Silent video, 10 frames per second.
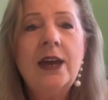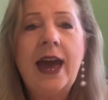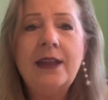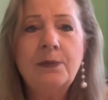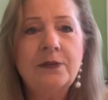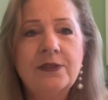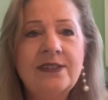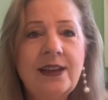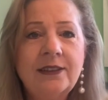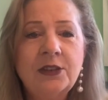Add a bit of a
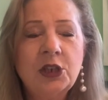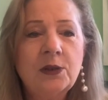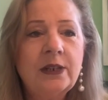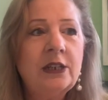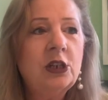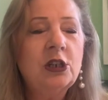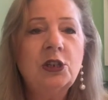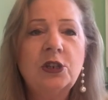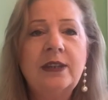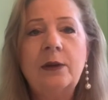salad to it. You can
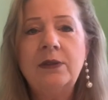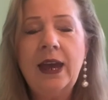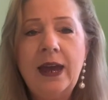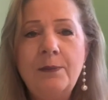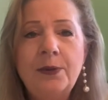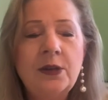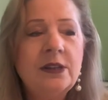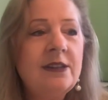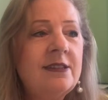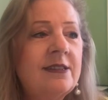do that with
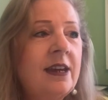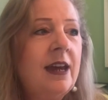hamburgers.